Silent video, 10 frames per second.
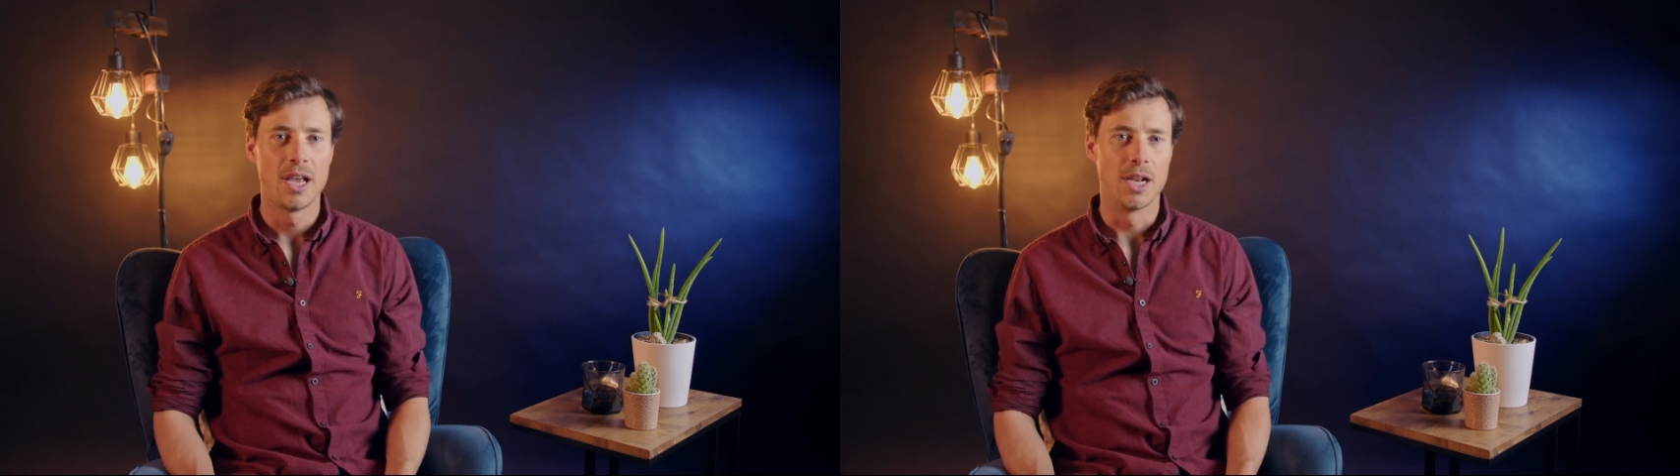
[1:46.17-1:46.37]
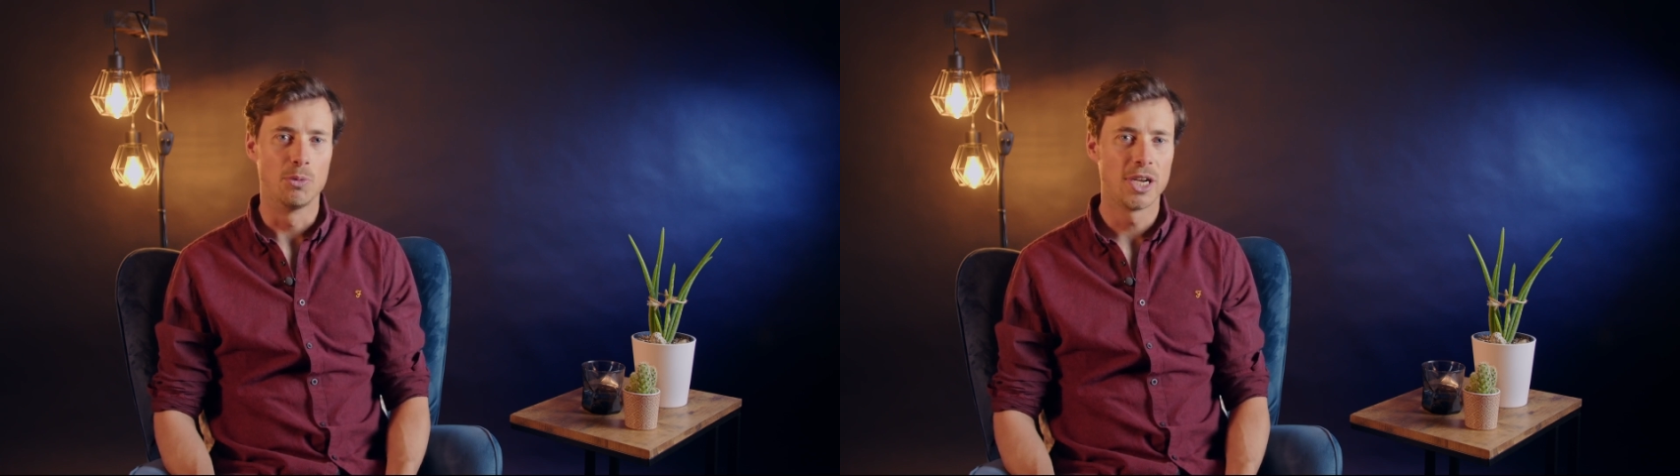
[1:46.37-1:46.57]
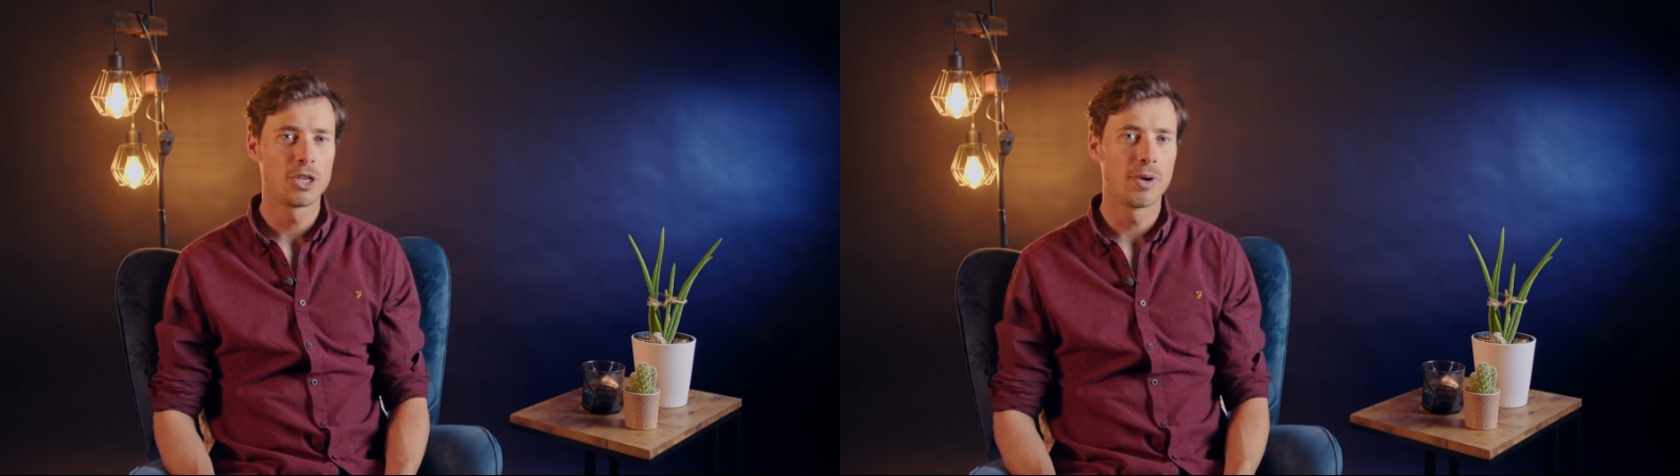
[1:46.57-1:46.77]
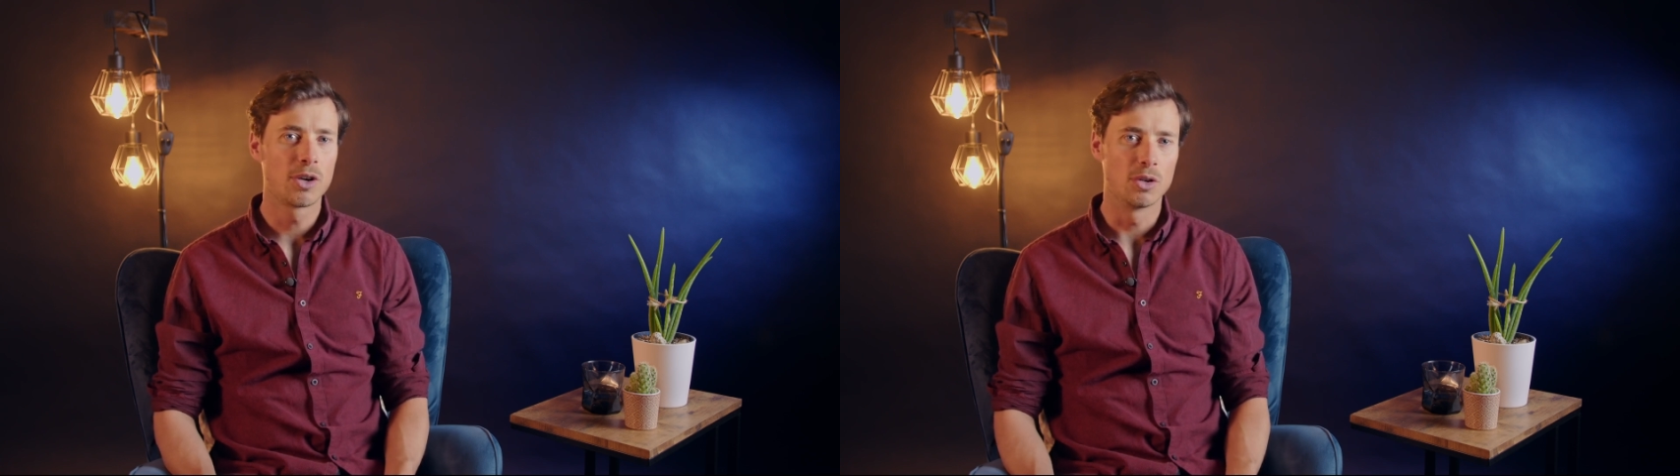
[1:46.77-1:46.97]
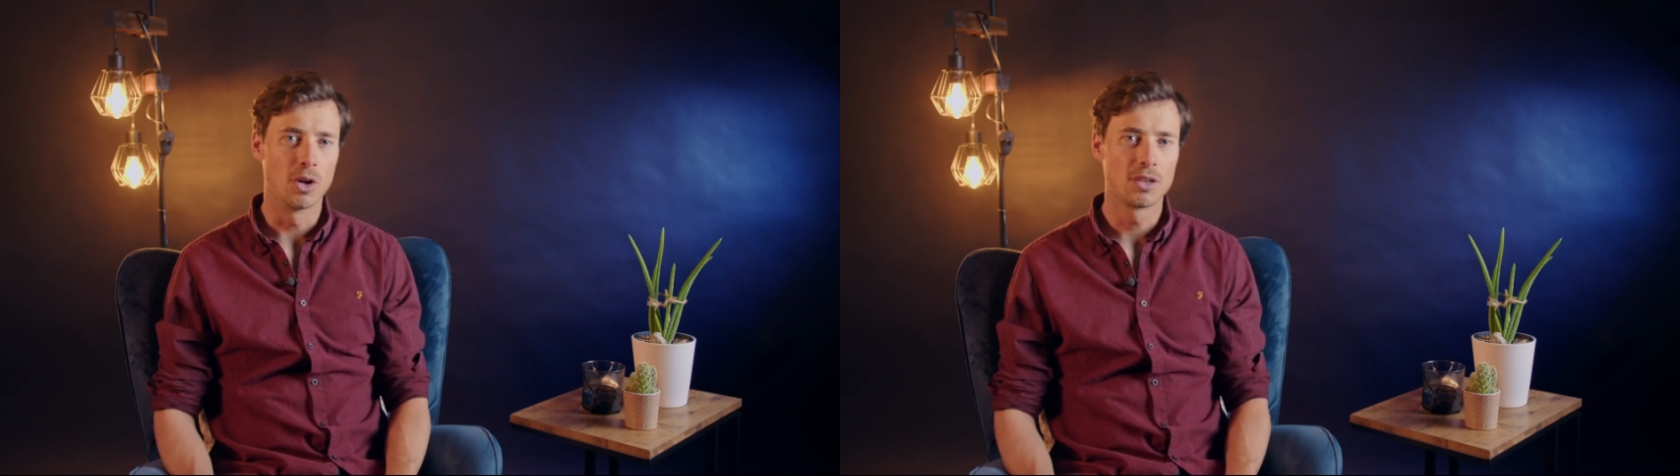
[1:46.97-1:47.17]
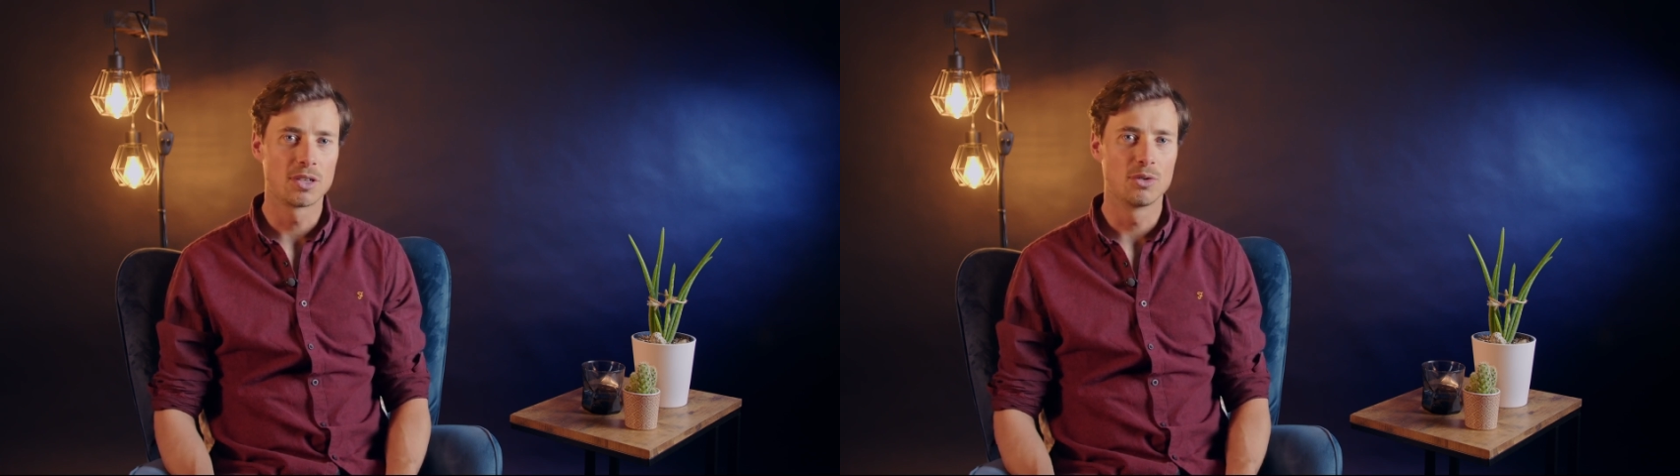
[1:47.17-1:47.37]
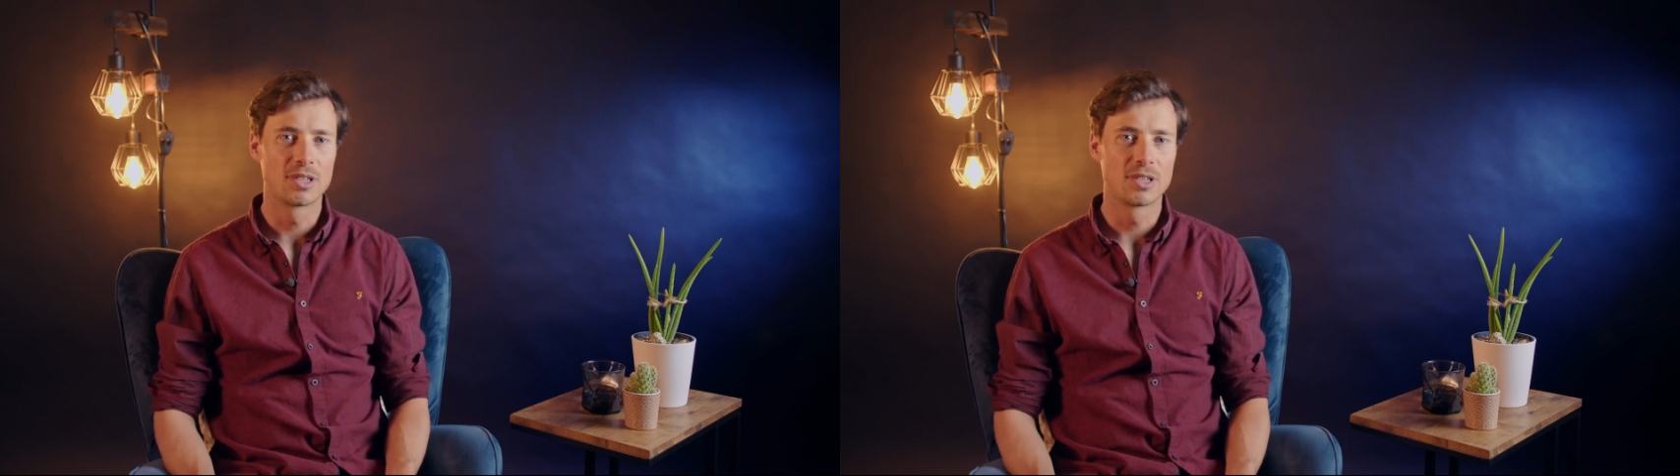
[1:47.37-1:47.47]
in which we could also